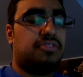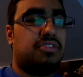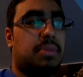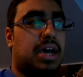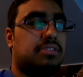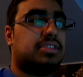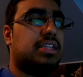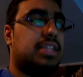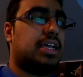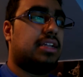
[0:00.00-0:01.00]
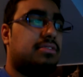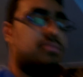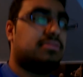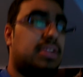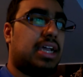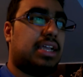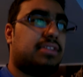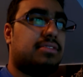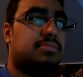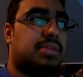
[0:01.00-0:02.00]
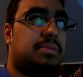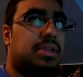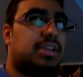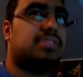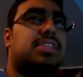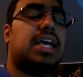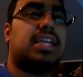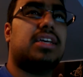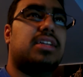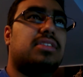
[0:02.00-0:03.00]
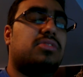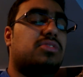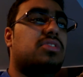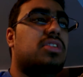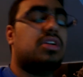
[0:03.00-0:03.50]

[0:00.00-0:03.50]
the mouse, and then like maybe a second or